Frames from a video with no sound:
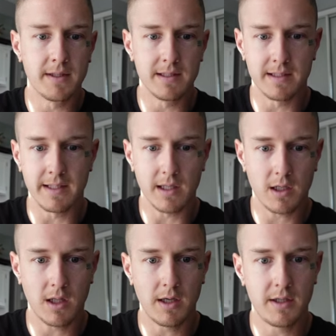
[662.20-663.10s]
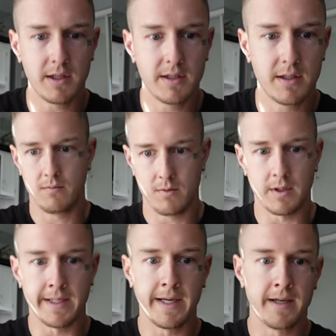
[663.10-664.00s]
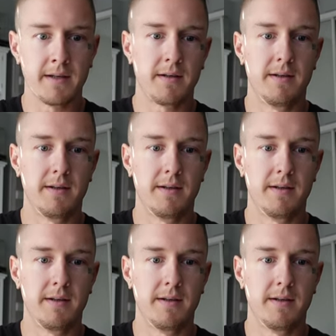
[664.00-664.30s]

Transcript: doesn't get cluttered. Again,